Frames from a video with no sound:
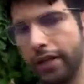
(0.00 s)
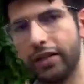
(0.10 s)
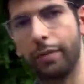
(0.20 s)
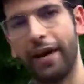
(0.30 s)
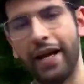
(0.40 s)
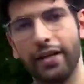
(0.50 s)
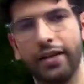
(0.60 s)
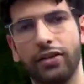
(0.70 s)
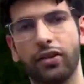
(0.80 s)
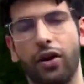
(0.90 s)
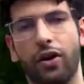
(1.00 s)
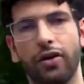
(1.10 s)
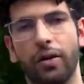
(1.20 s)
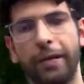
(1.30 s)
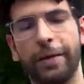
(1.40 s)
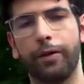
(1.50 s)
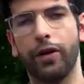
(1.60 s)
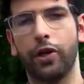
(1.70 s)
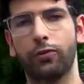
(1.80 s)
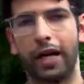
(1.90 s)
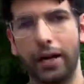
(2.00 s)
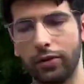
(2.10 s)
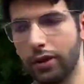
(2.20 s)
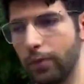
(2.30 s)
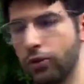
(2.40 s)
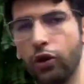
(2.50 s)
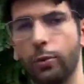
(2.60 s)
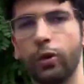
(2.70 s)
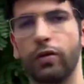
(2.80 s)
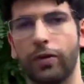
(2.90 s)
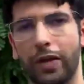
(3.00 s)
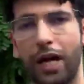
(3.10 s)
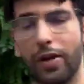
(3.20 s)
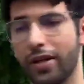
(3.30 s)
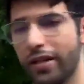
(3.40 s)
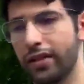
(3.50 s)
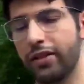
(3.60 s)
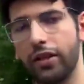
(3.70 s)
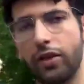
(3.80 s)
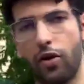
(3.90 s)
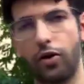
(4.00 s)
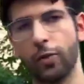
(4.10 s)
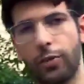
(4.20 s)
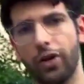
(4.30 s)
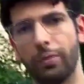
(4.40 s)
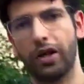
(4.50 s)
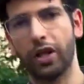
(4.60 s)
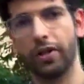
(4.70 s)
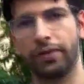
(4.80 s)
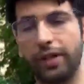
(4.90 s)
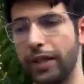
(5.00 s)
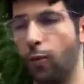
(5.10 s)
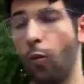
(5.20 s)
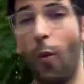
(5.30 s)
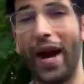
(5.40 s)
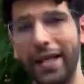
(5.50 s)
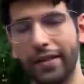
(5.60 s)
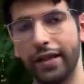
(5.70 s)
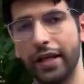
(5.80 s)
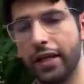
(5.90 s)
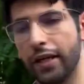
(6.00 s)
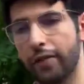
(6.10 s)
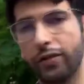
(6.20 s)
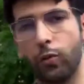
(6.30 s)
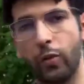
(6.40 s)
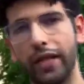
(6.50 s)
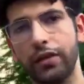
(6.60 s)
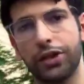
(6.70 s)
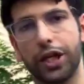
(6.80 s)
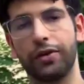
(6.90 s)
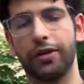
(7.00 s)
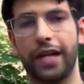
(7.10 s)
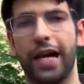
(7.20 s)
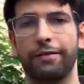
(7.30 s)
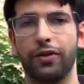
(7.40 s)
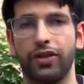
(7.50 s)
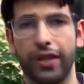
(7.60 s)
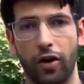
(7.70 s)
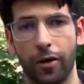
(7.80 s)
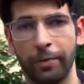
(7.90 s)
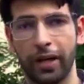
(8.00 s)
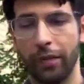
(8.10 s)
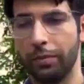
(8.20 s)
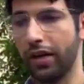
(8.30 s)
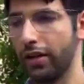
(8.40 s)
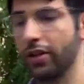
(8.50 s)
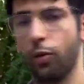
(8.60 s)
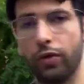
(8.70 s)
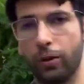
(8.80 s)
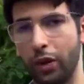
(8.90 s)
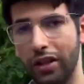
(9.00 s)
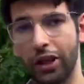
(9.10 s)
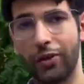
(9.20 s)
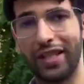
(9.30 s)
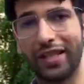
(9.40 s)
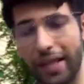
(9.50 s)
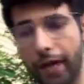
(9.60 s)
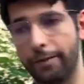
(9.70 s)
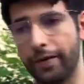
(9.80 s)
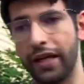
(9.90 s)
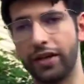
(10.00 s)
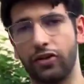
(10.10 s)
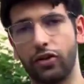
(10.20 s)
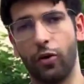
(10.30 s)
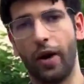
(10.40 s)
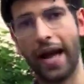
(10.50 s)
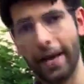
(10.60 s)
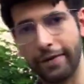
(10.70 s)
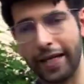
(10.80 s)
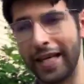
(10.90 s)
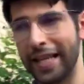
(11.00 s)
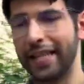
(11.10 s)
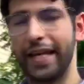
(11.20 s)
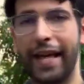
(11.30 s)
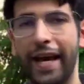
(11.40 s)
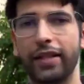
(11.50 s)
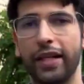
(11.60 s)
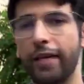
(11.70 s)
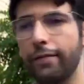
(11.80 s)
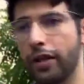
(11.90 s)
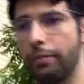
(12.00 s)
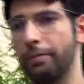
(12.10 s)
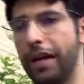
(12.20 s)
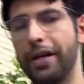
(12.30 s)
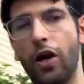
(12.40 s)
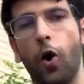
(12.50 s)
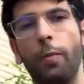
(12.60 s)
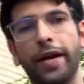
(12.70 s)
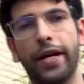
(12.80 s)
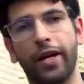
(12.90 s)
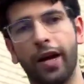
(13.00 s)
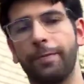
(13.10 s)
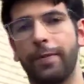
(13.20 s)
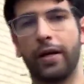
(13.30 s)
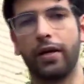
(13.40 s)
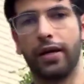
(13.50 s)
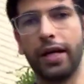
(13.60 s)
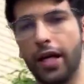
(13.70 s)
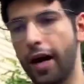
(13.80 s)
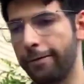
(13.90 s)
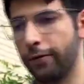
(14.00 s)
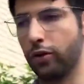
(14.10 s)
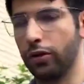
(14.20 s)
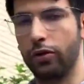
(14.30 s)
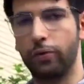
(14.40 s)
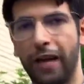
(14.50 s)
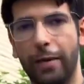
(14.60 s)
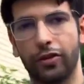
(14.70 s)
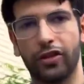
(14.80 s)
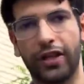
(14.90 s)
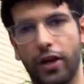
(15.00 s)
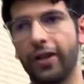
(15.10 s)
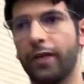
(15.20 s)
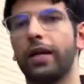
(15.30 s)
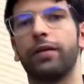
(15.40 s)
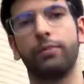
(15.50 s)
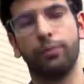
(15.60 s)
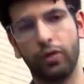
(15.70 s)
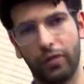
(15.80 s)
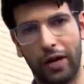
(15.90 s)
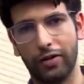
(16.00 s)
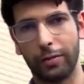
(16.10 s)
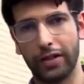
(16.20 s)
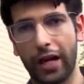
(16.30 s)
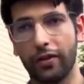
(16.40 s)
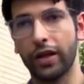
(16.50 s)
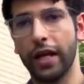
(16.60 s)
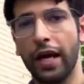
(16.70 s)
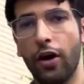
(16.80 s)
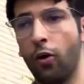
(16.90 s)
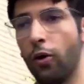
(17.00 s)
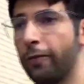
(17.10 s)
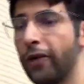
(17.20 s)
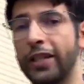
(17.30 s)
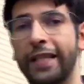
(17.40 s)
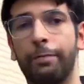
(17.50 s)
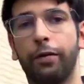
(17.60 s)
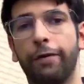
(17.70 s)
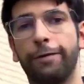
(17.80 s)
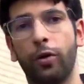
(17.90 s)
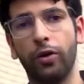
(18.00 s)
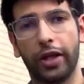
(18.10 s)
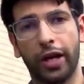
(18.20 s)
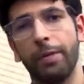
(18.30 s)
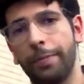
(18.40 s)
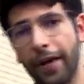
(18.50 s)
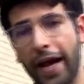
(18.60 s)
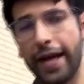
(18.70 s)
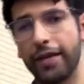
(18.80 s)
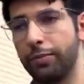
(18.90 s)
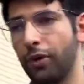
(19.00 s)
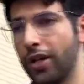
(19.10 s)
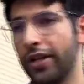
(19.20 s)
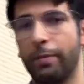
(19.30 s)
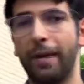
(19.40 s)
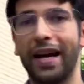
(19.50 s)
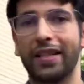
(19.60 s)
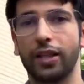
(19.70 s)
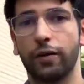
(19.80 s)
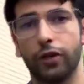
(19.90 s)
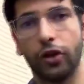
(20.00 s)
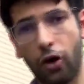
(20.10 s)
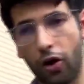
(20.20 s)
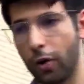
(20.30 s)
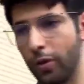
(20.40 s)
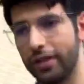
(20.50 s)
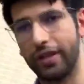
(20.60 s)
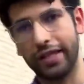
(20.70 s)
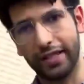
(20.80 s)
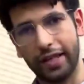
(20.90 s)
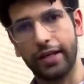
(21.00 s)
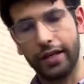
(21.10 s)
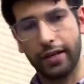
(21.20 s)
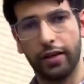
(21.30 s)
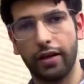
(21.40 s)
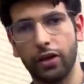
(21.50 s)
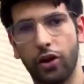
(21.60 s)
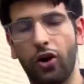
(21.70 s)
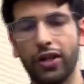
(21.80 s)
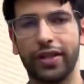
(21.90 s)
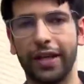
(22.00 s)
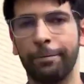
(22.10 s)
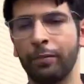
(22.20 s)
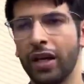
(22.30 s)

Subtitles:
dependence on the people around them to move around. And this is in large part because of the weight of the wheelchair that they have to sit on. Because the wheelchair itself is so heavy, they can't even maybe open it up enough to be able to sit on them and move around themselves. Or, for example, fold it up and put it in the back seat of their car once they sit in the car seat.